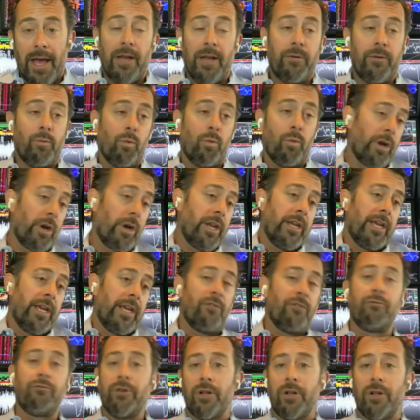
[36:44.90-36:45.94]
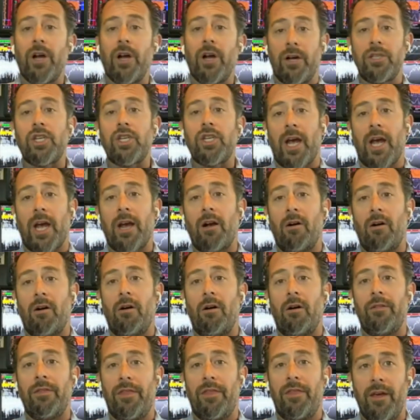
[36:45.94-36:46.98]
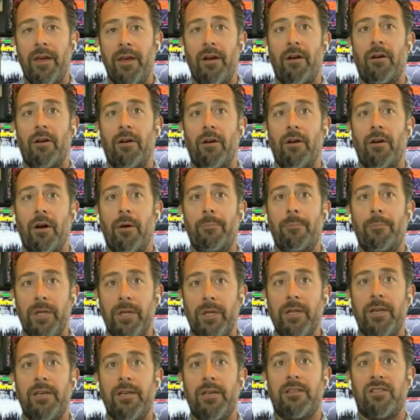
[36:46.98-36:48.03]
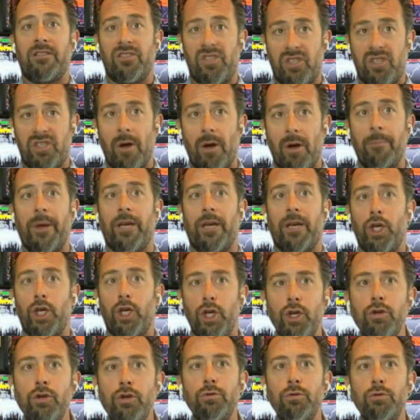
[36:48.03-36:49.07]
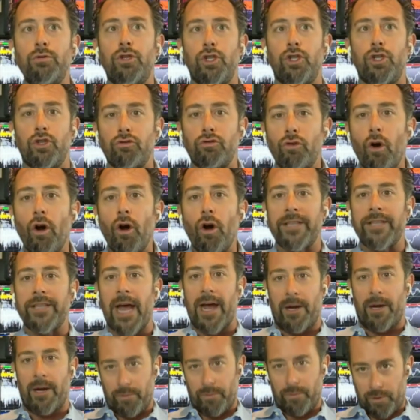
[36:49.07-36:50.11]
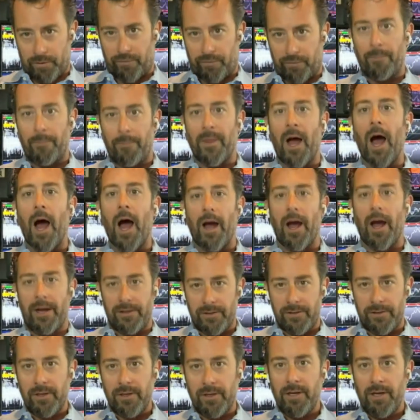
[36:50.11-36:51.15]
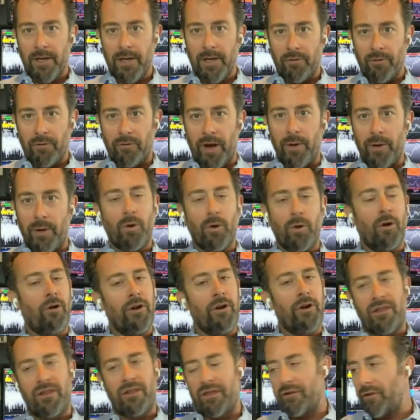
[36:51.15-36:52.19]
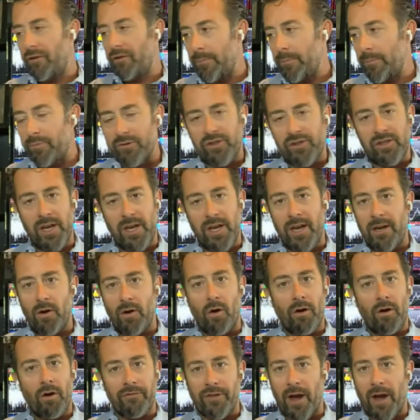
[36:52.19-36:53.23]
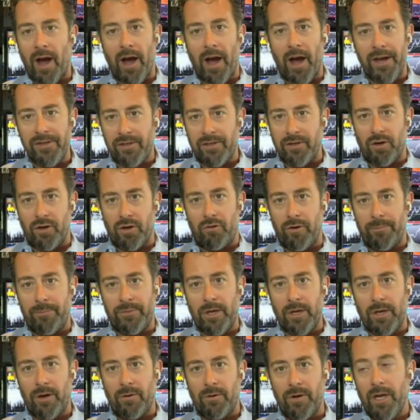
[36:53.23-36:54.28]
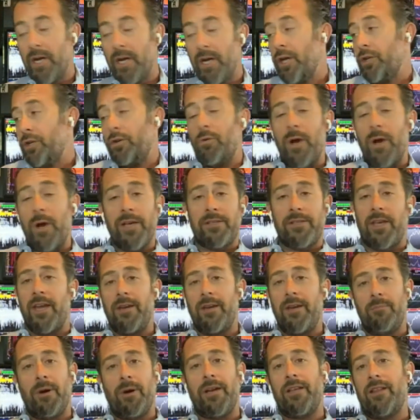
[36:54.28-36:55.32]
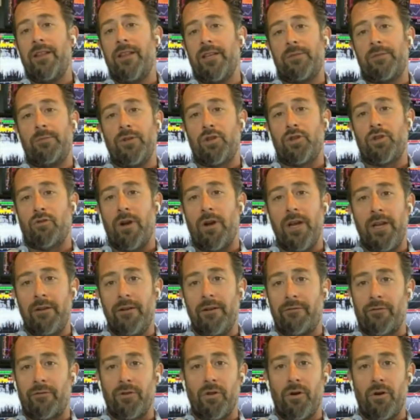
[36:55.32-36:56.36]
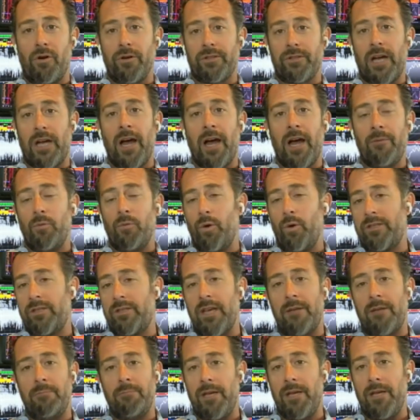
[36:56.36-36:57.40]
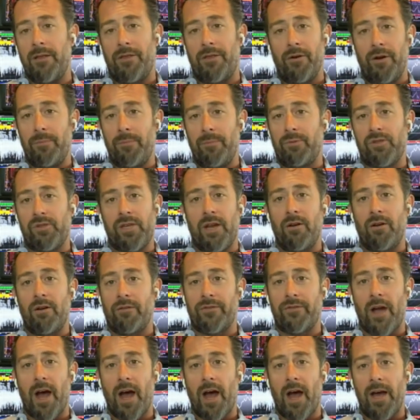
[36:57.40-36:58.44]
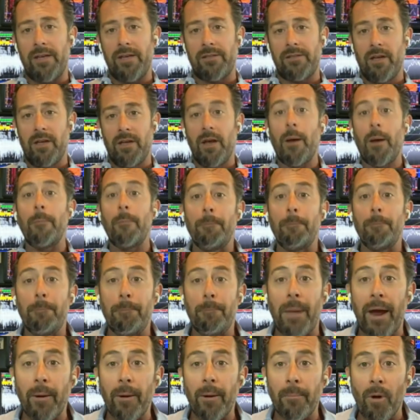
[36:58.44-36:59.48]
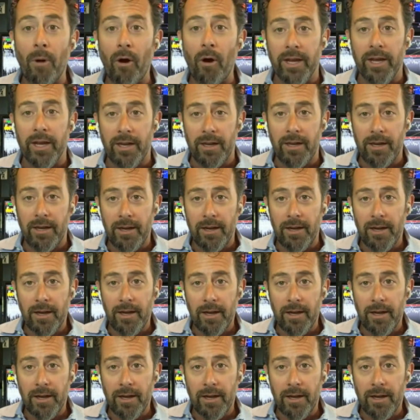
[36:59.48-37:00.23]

and we're going to get a real gut check on their ability to stomach huge drawdowns from the highs right we're already 30% off the highs in crypto you ask anybody that's been trading for a long time what does that mean 30% off the highs bear market